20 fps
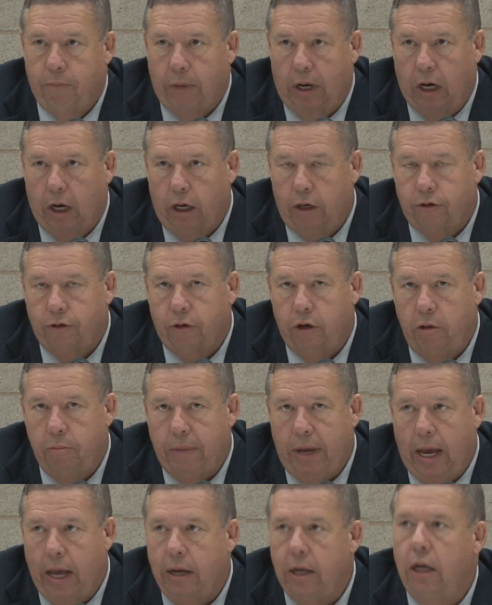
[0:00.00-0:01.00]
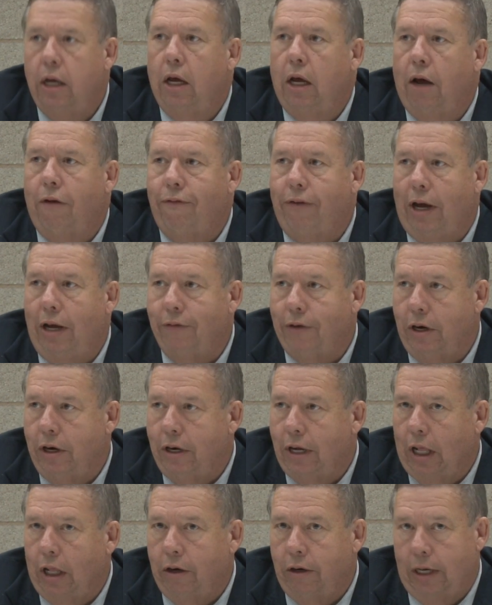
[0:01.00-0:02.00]
My heart's going bad, a $500
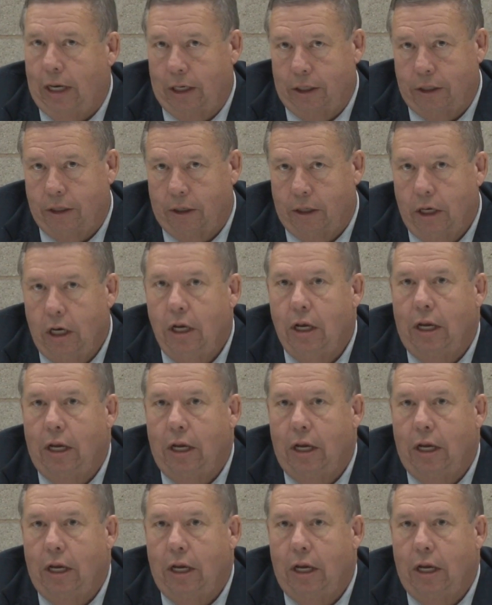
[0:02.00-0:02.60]
doctor.